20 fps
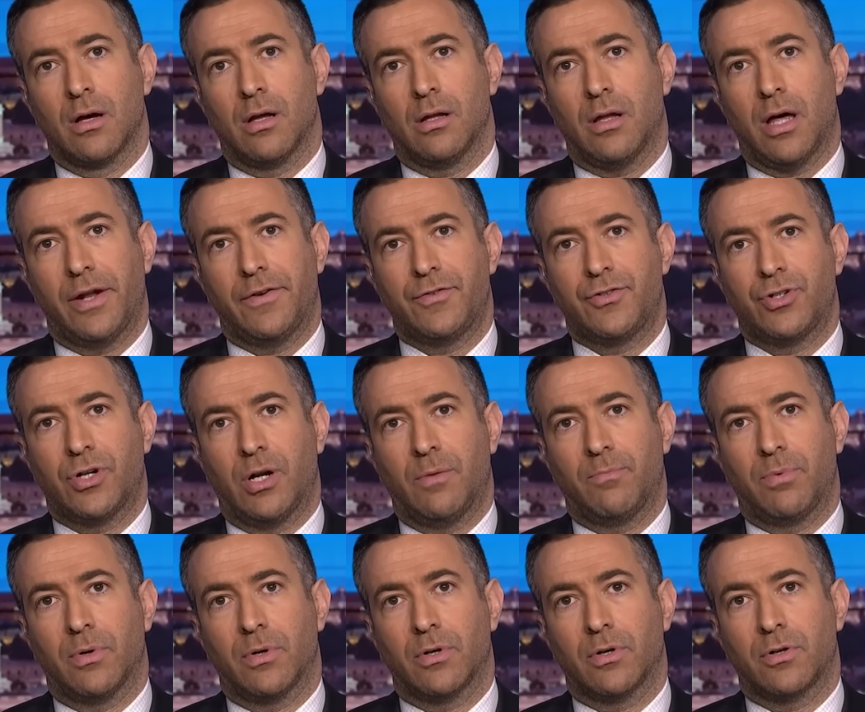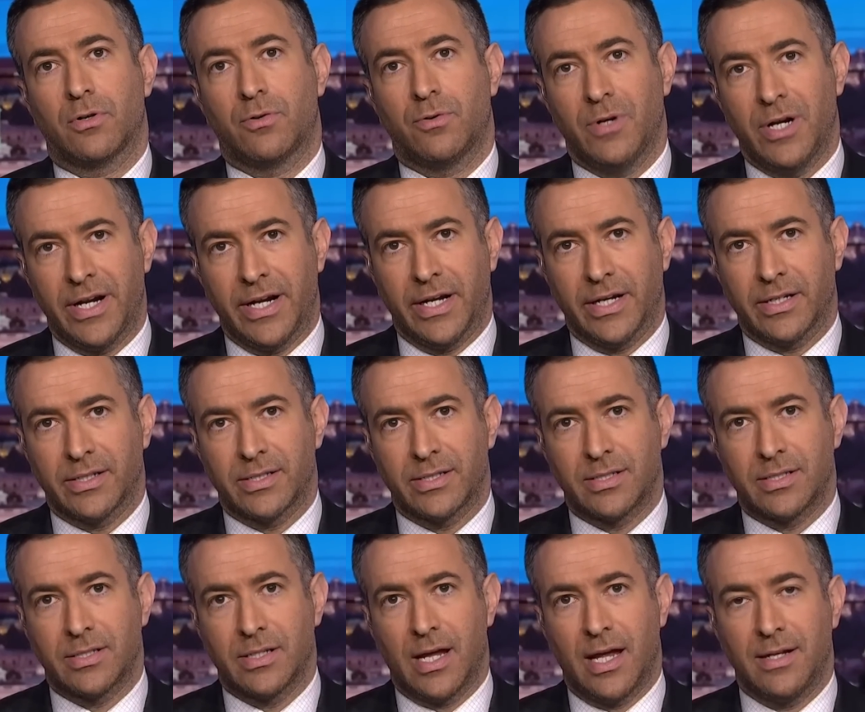A lot of Trump
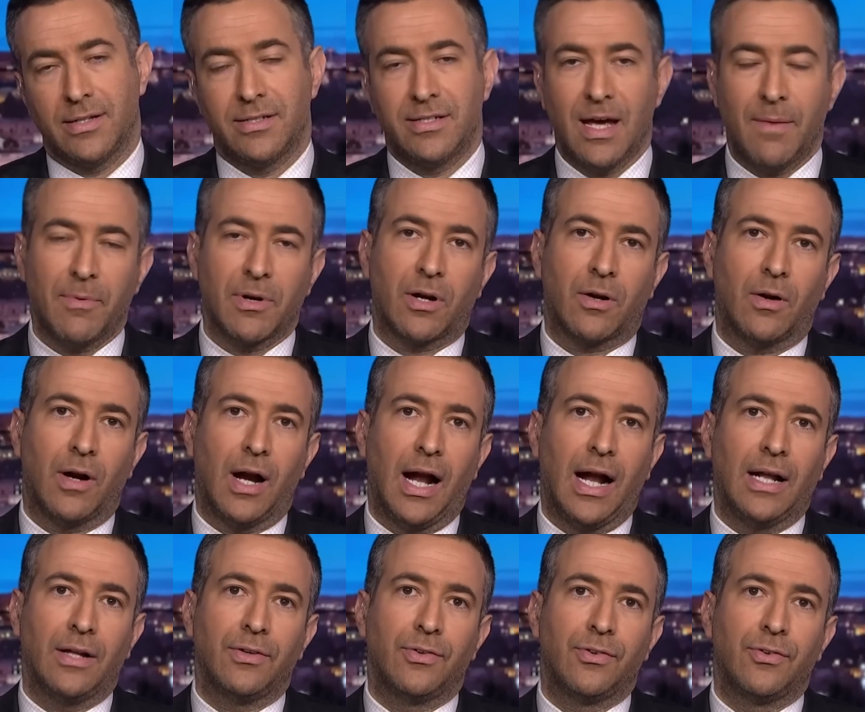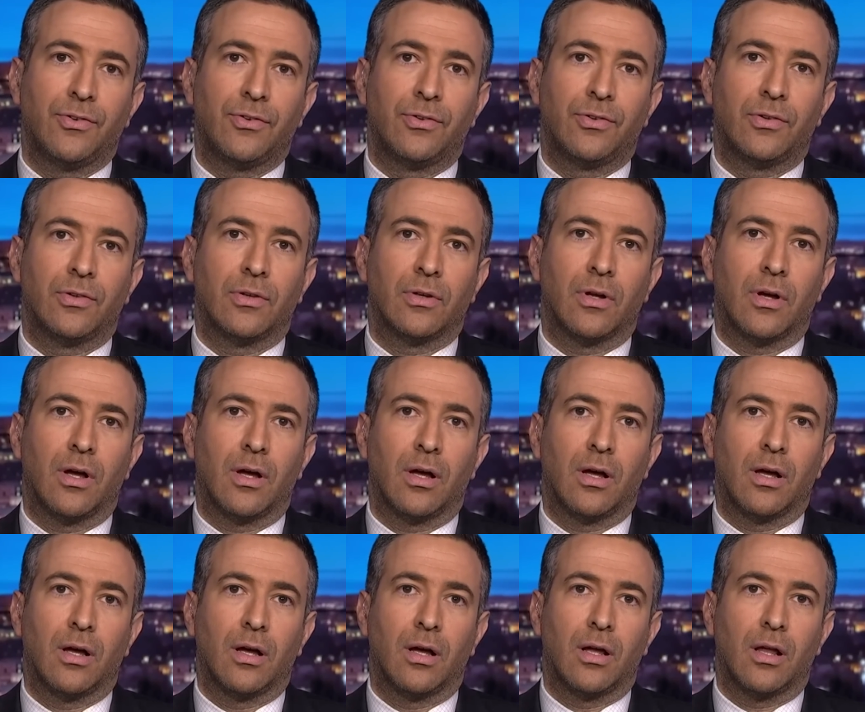critics and Democrats
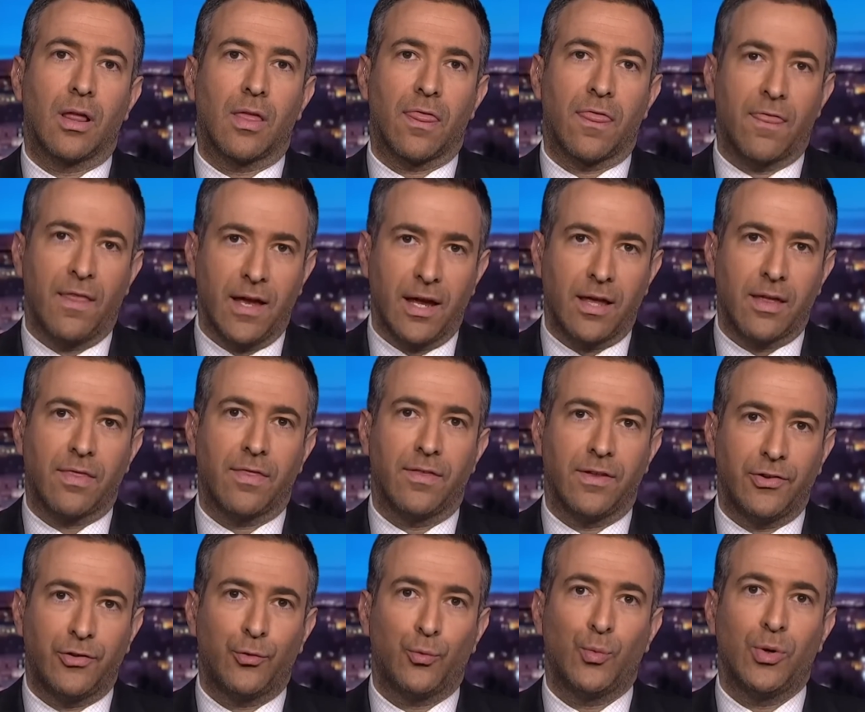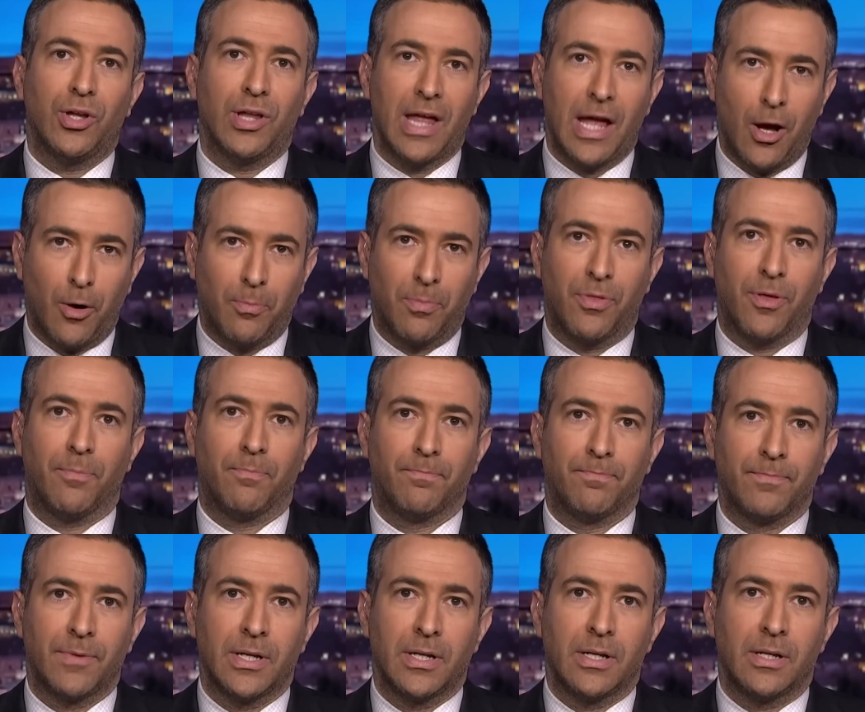think this will help them.
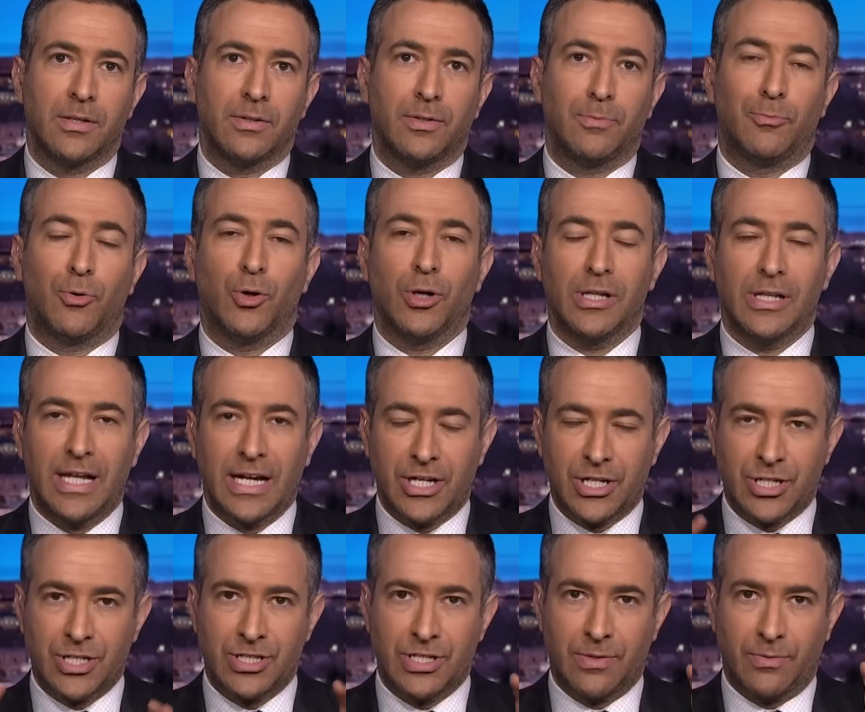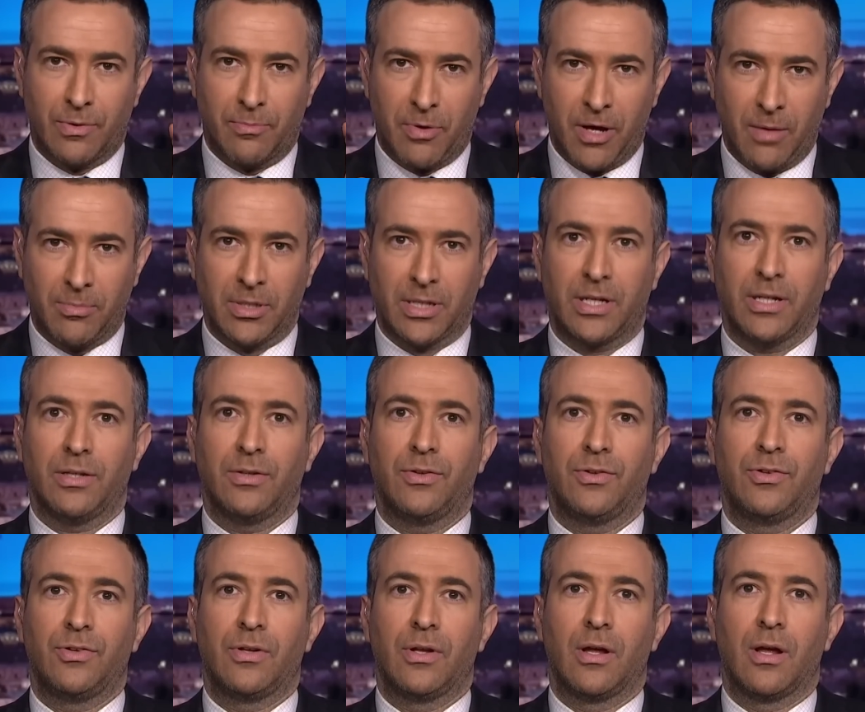The more elections that
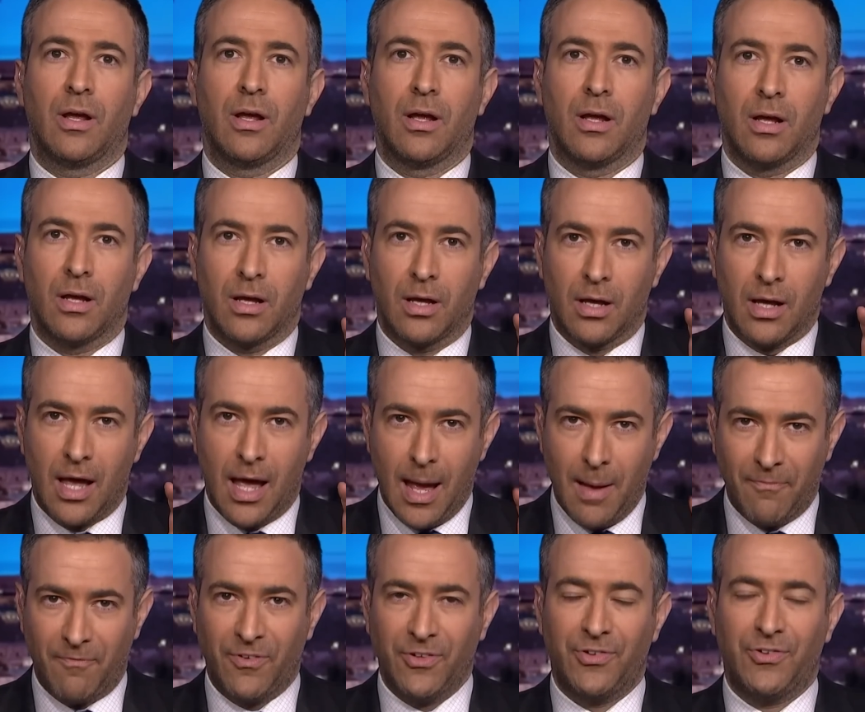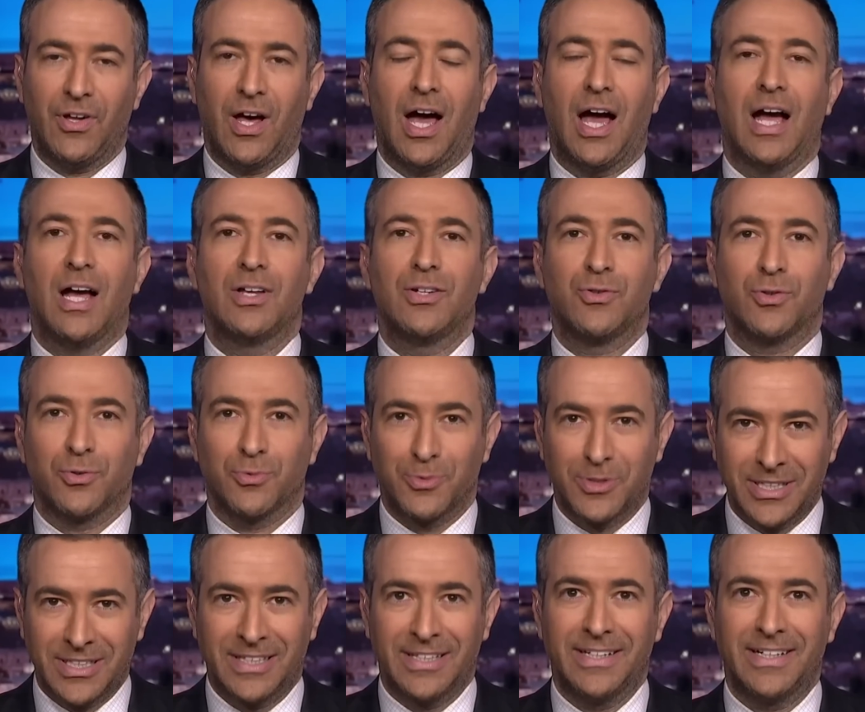Republicans emphasize or
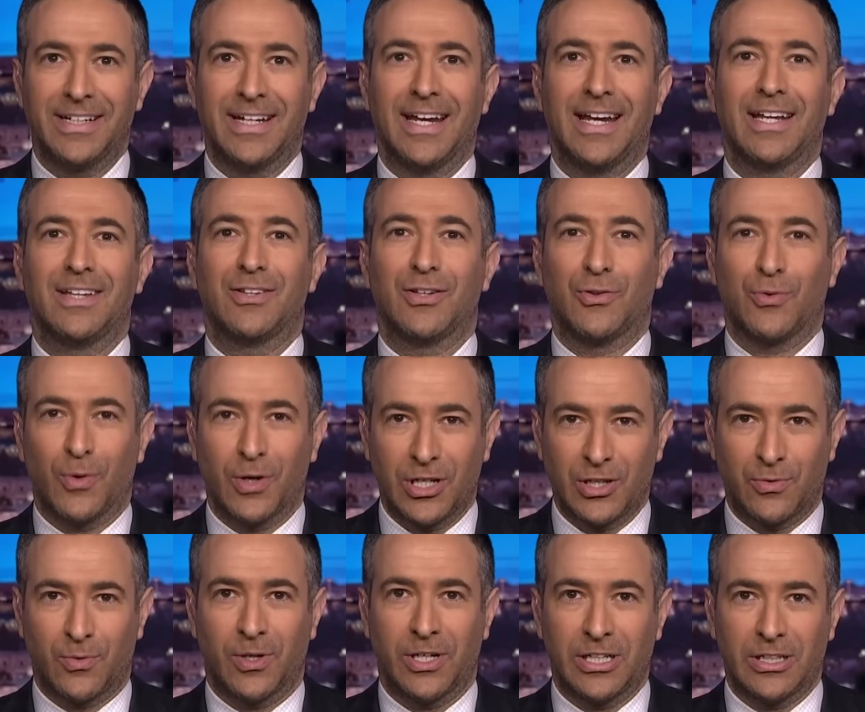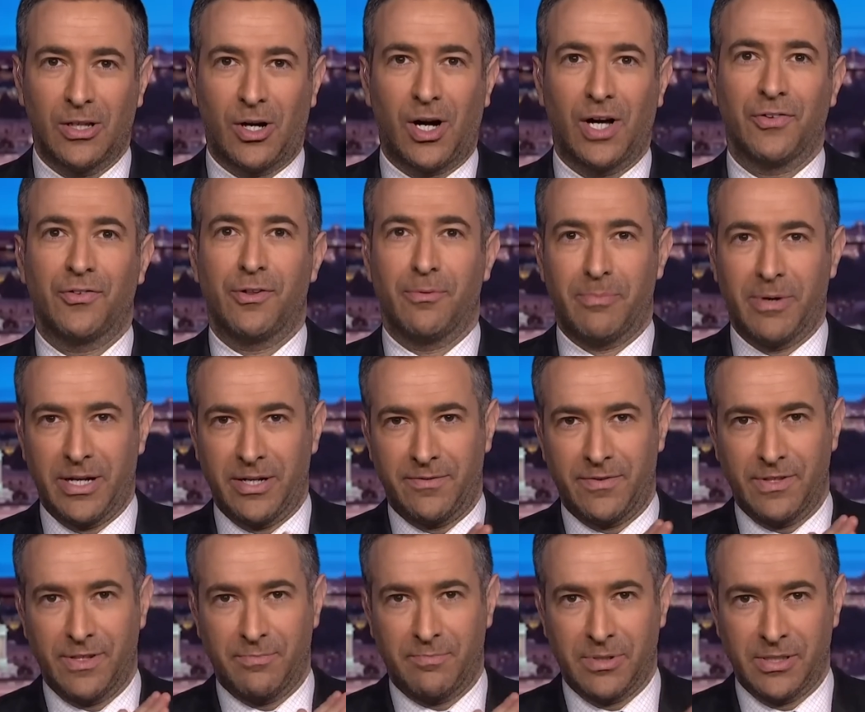relitigate the 2020 loss, the better
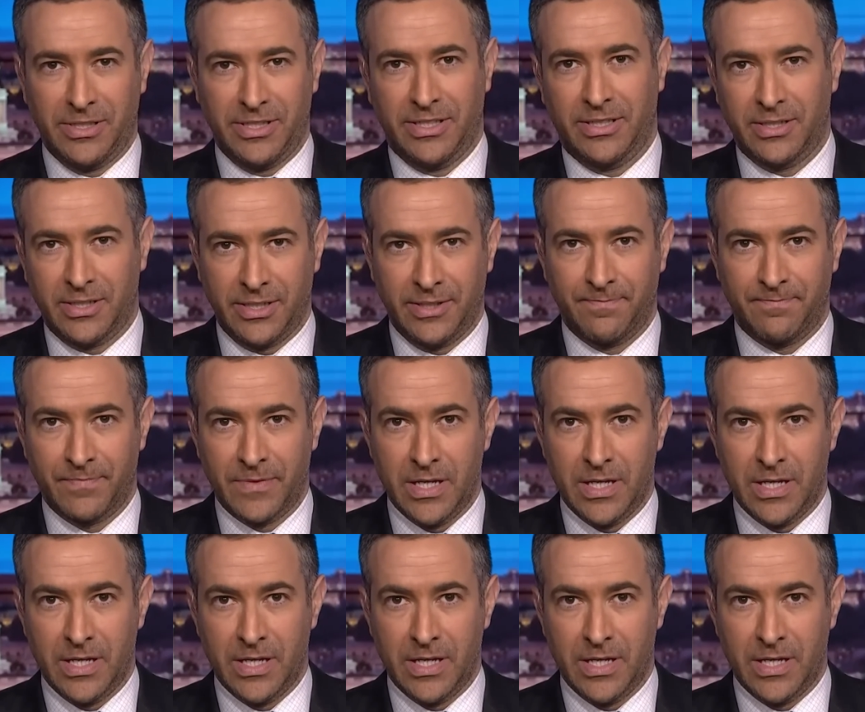for them politically.